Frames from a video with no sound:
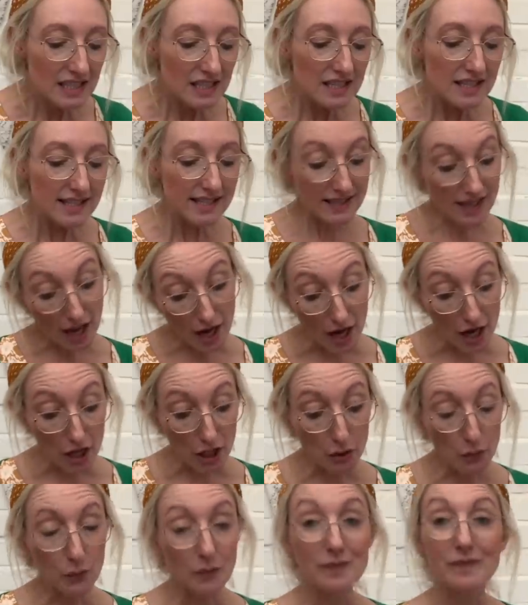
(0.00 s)

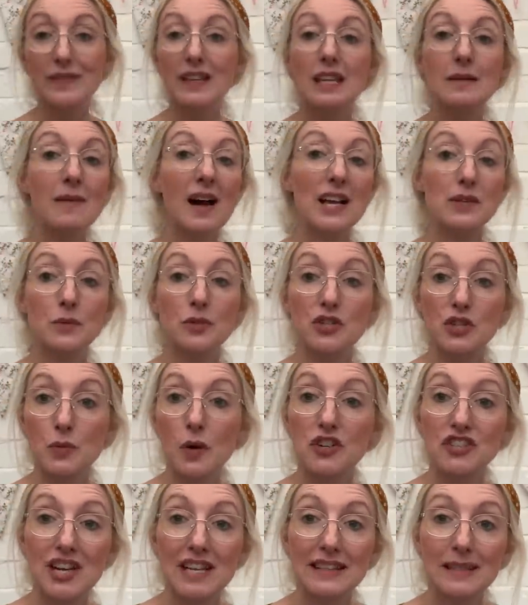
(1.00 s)
So you might as well just
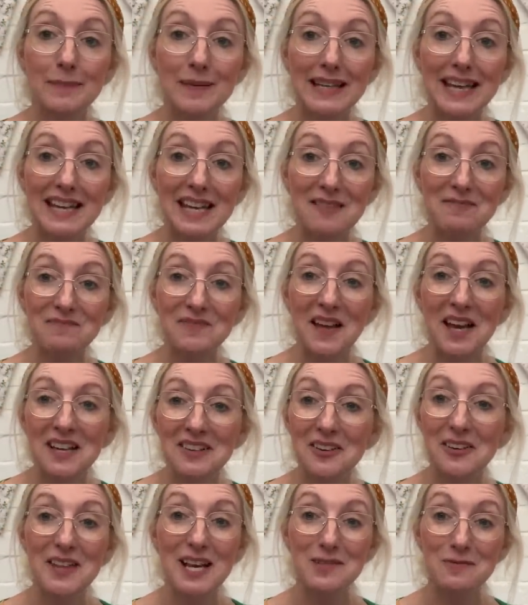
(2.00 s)
watch it in the beginning,
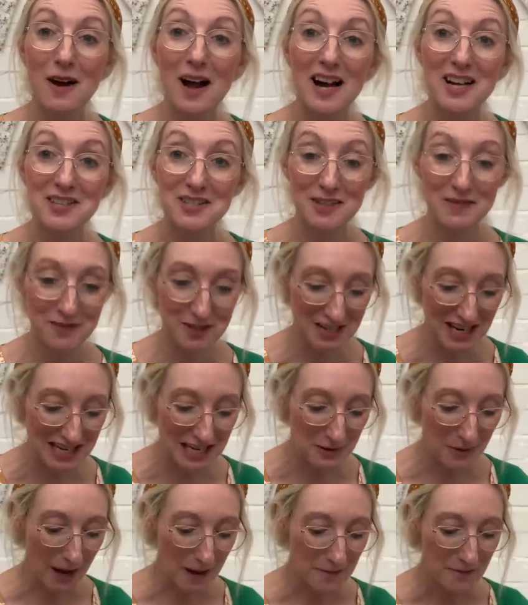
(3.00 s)
or that's what I should have done
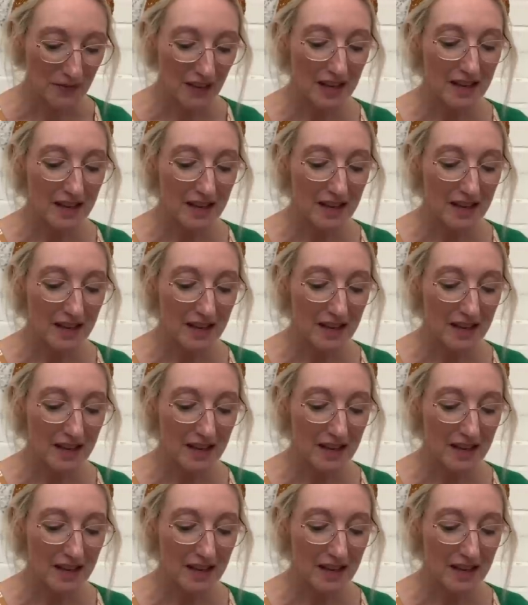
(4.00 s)
anyway.